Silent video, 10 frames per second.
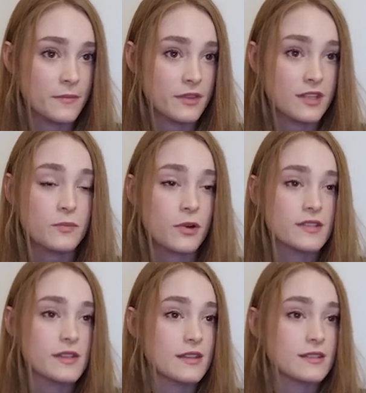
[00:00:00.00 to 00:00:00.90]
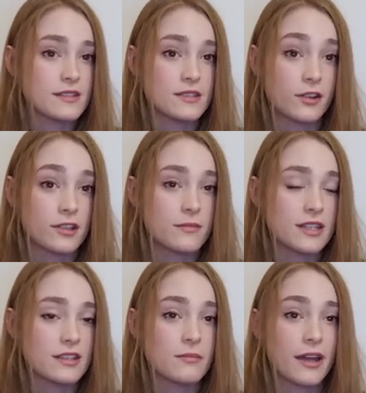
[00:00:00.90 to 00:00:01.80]
This process is
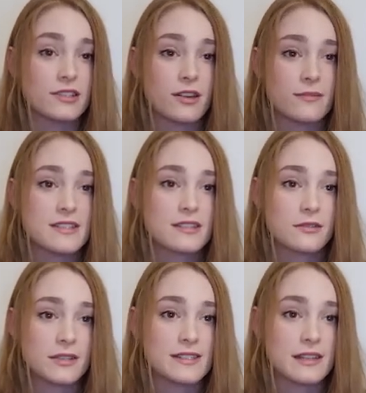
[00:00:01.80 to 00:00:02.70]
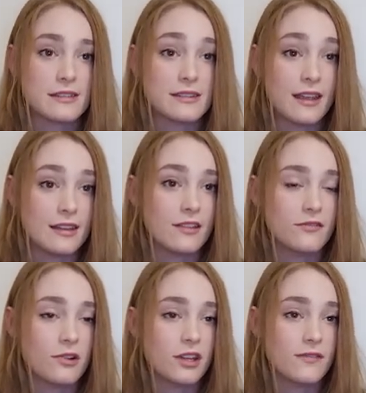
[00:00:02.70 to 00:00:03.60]
documented by Thomas de Quincey's
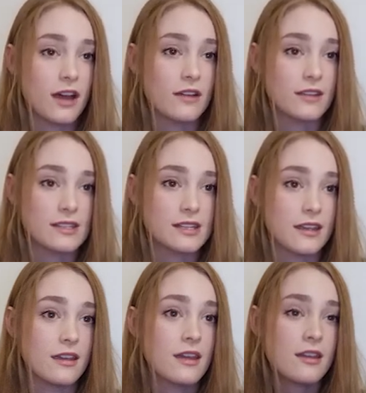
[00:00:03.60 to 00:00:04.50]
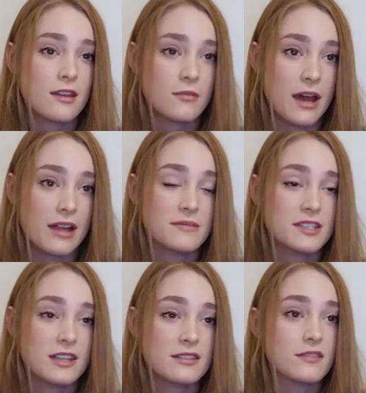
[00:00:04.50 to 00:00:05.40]
1845 essay,
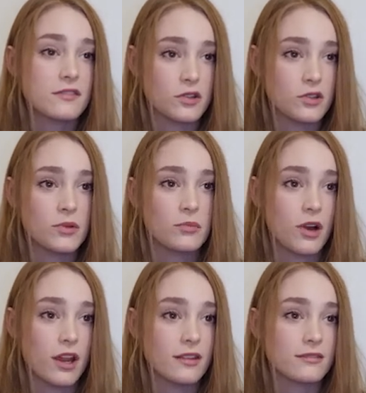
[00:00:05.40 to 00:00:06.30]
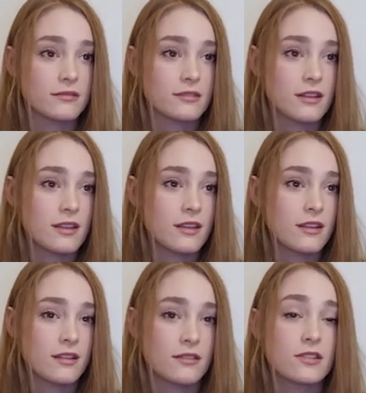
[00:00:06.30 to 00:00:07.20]
Palimpsest of the Human Brain.
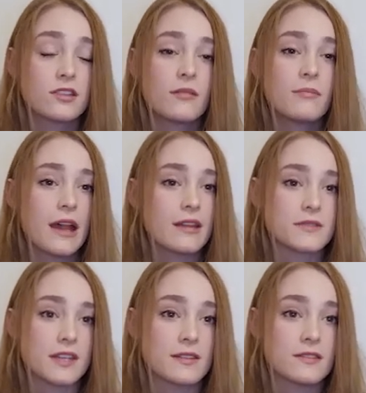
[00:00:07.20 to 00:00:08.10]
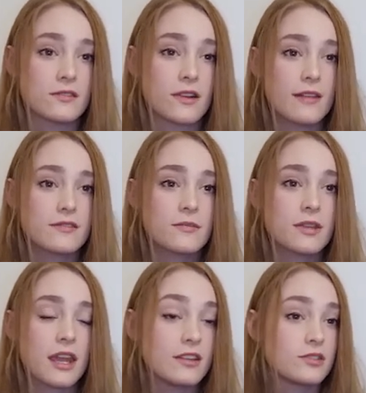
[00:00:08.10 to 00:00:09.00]
The term palimpsest derives from
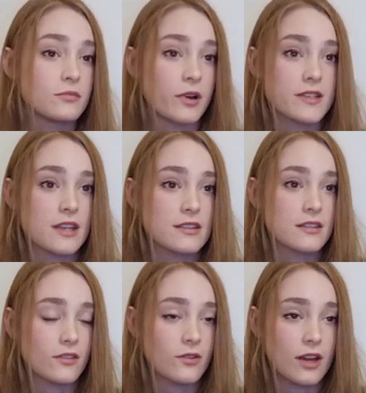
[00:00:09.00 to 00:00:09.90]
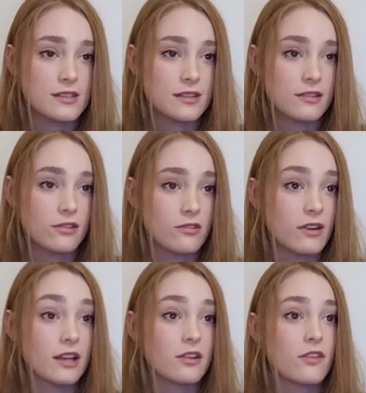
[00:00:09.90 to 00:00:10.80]
the ancient process of erasing or
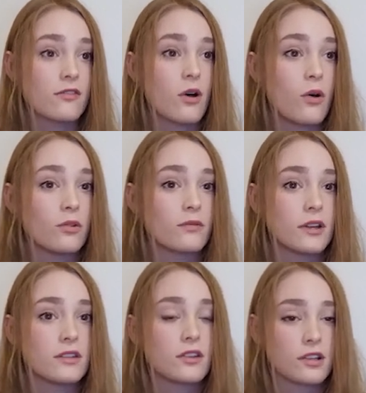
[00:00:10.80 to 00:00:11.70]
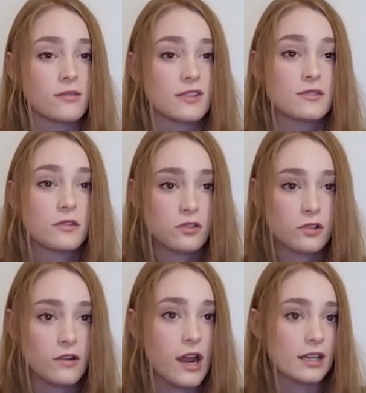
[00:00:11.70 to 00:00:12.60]
writing over old written documents with
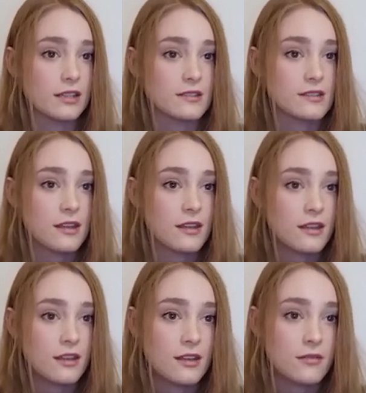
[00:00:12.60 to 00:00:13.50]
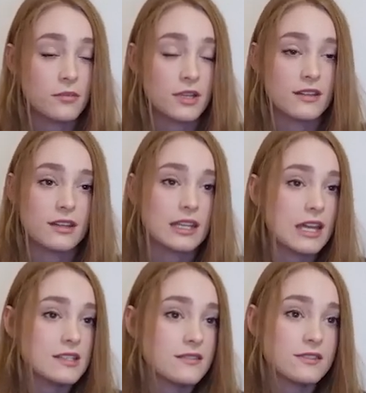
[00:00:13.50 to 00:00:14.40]
new writings. But in the case of